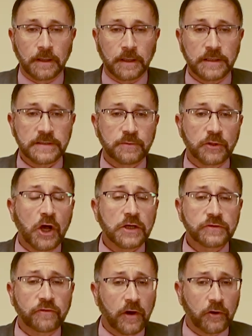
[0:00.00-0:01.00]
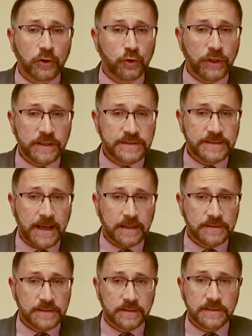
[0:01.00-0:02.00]
It is because of our unique
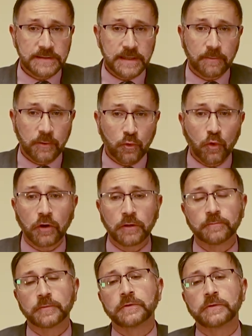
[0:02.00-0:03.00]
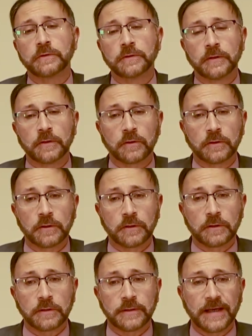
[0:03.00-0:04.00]
status in the Islamic world
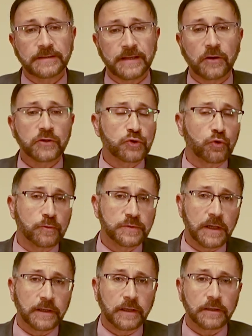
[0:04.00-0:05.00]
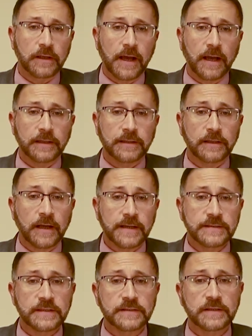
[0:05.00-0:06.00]
that terrorist groups like Al-Qaeda and
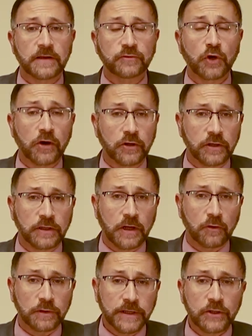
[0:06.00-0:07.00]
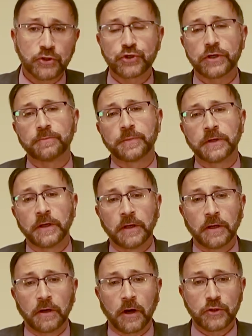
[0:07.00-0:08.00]
ISIS have targeted our leadership,
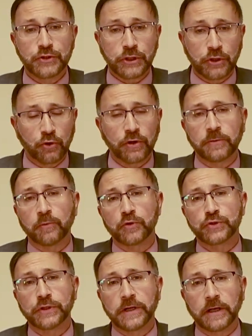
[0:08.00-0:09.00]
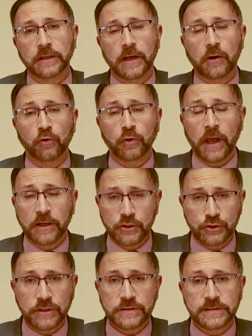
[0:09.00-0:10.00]
our security personnel, our
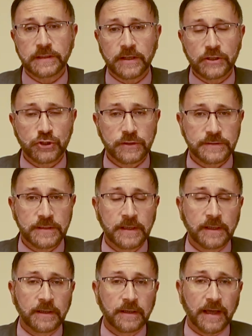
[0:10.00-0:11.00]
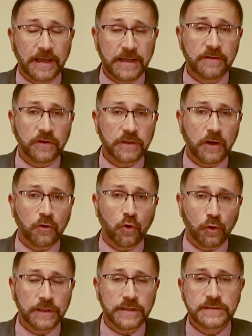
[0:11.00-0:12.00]
energy installations, and even our
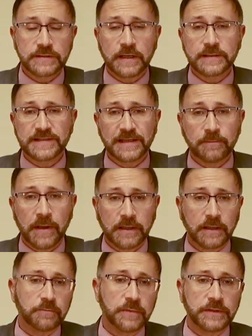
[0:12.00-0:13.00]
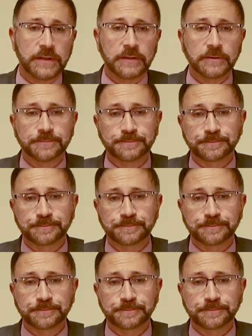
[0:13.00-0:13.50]
holiest sites in Mecca and Medina.